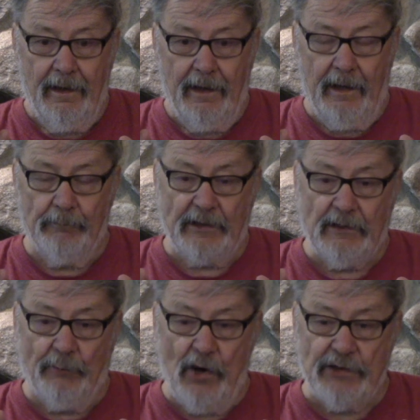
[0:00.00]
But
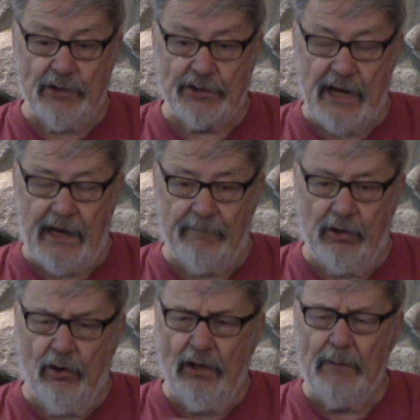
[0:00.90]
the boys were saying
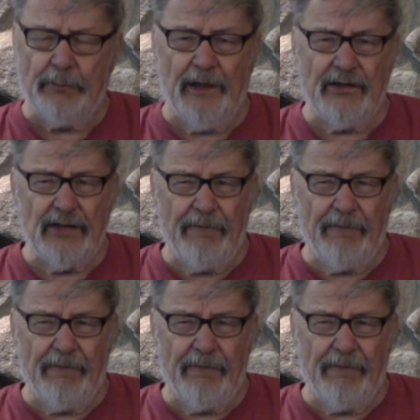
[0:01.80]
the only place